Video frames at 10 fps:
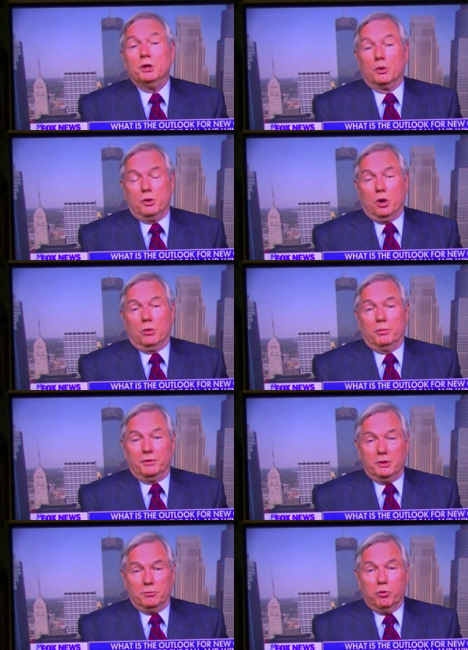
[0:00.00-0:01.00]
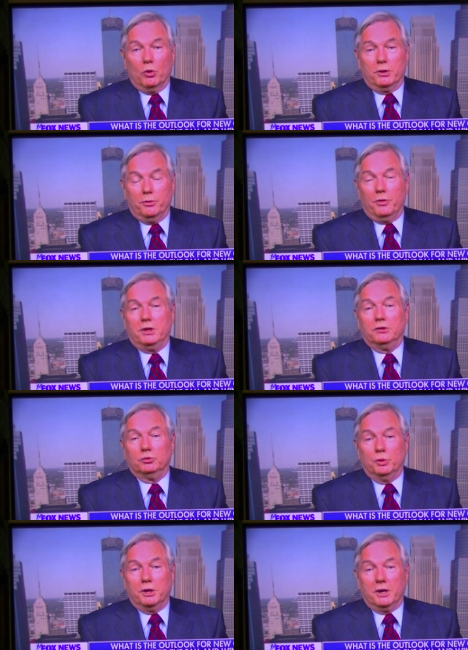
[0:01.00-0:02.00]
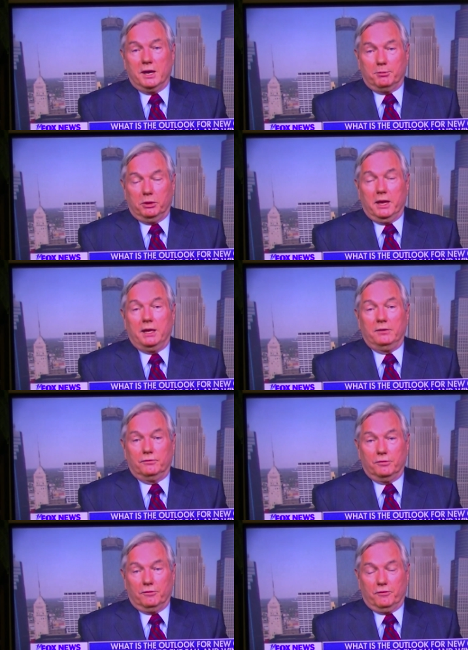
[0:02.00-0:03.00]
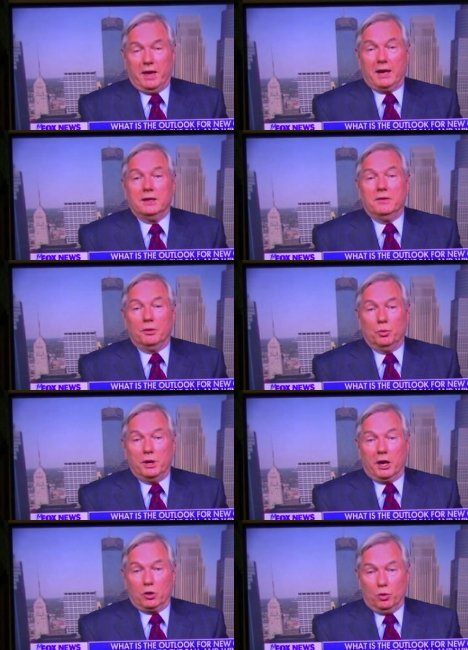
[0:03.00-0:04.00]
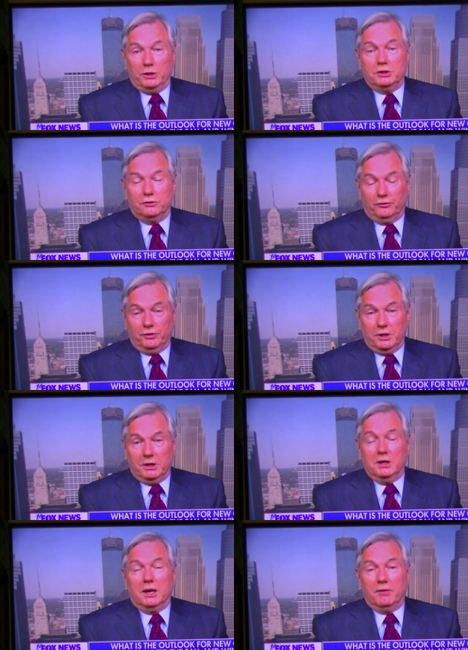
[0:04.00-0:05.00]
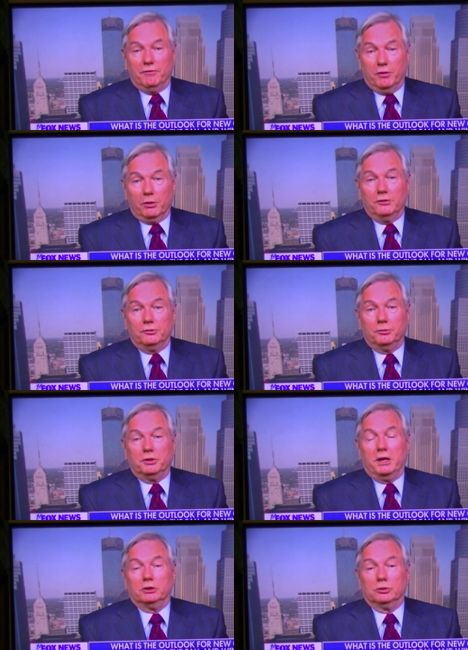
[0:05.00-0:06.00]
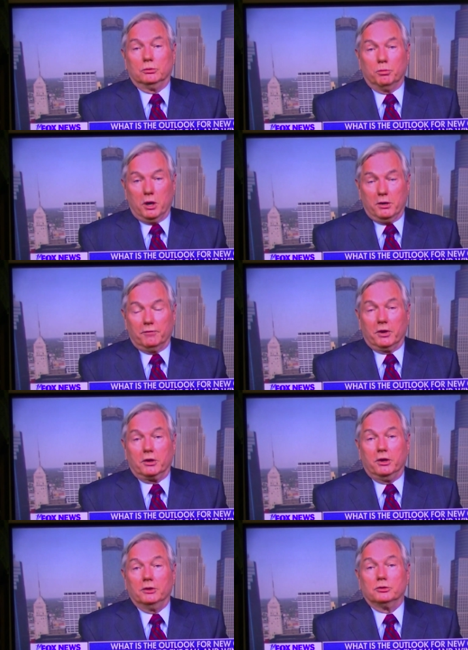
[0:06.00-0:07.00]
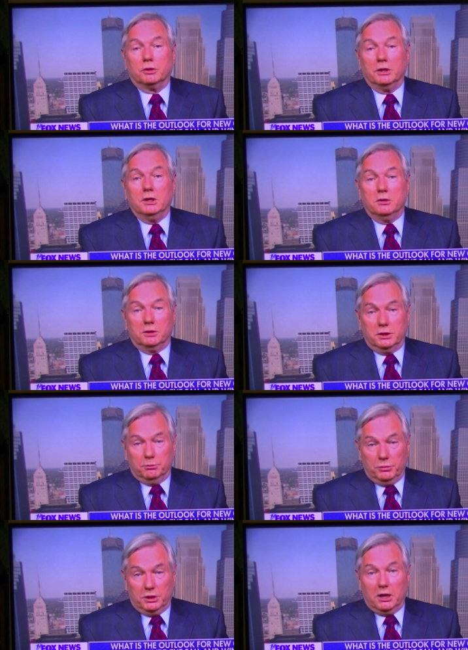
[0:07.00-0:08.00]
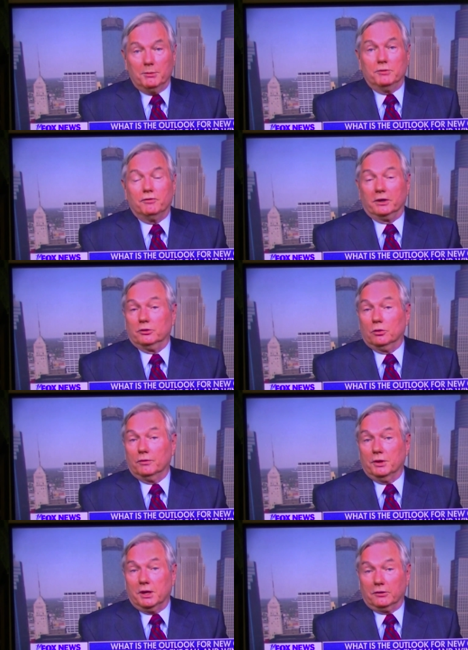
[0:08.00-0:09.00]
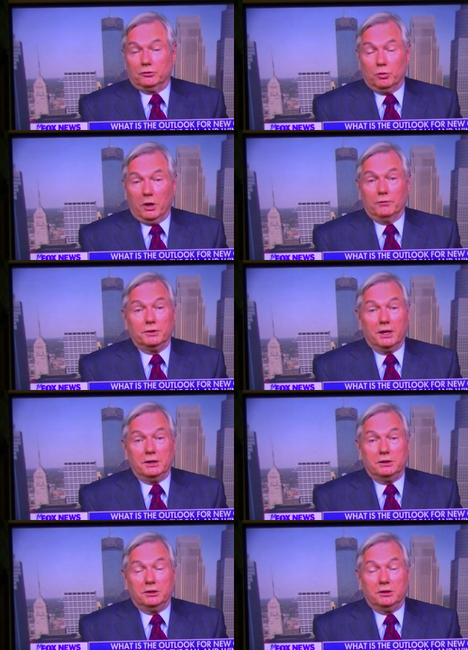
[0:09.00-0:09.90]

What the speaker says: We don't know. But the important thing is we are not planning for the fact that we are going to see a very substantial part of our country become infected over the next 12 to